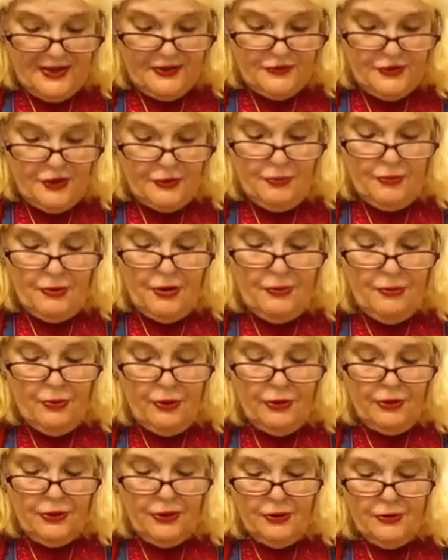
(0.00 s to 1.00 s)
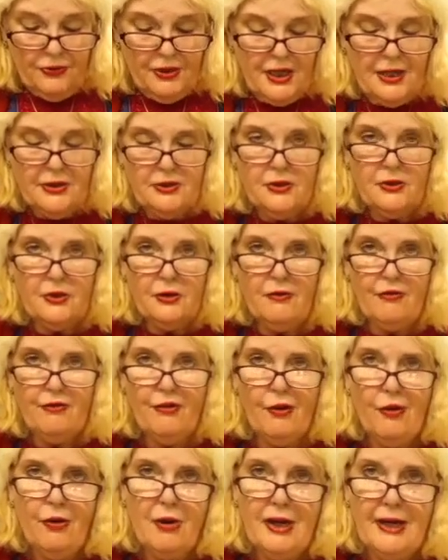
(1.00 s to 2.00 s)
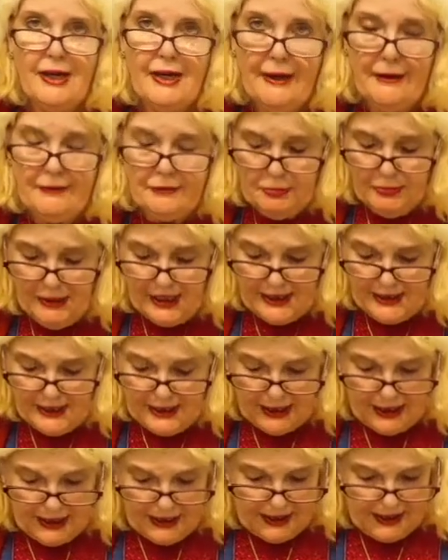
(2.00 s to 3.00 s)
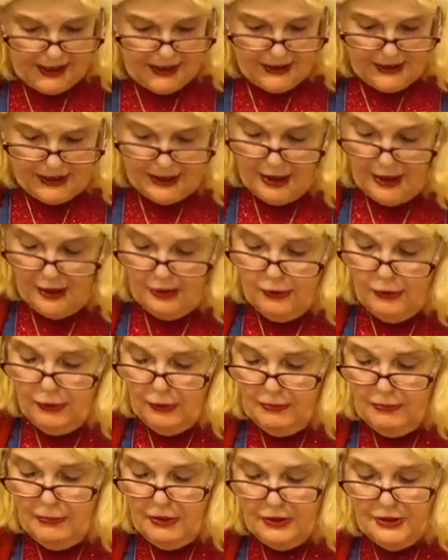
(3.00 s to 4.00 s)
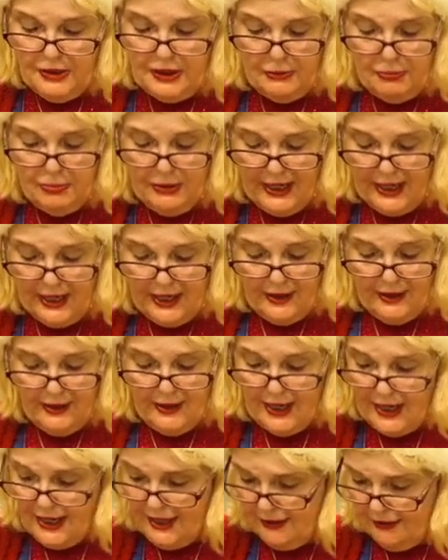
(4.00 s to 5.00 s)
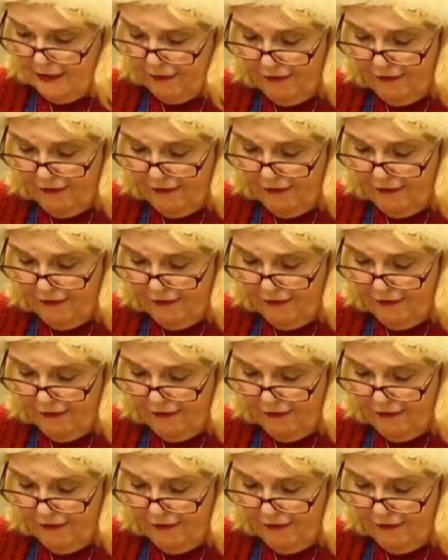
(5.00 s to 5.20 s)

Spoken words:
So what you need to do for holly leaves basically is get your marzipan and